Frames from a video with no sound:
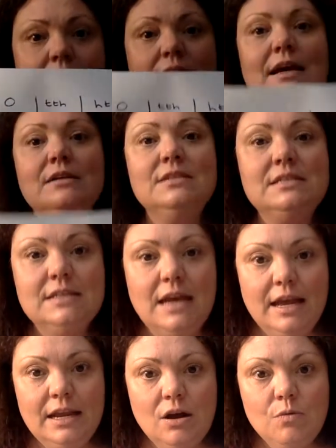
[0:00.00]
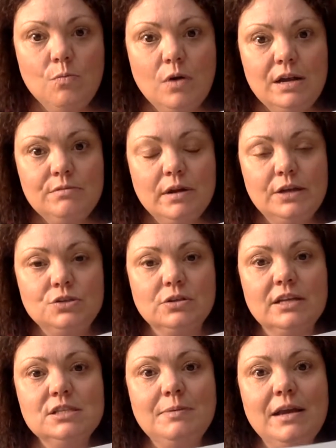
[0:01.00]
Now today on White Rose you're
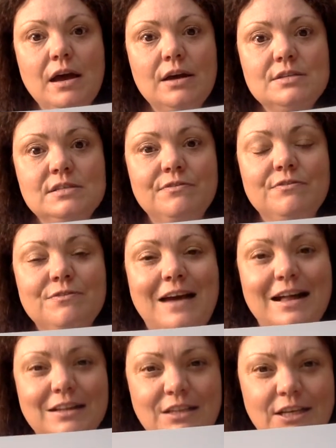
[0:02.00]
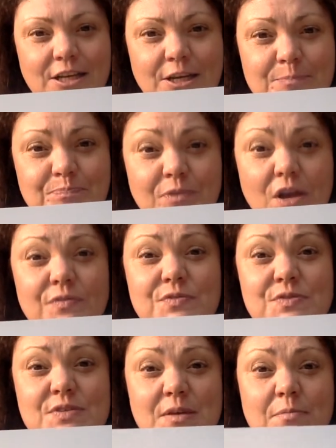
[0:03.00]
going to be asked the value of
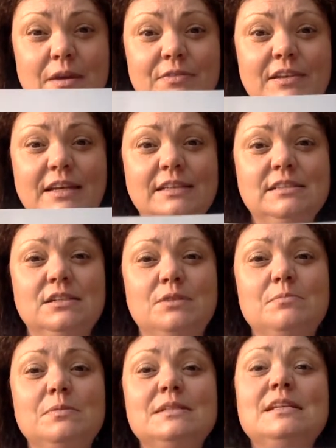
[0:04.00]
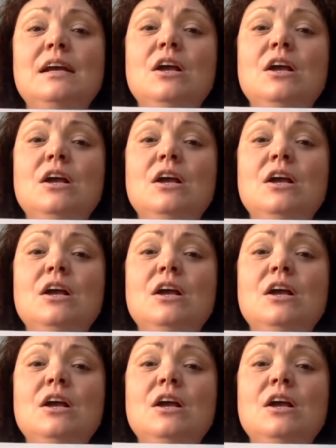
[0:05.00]
some of these numbers,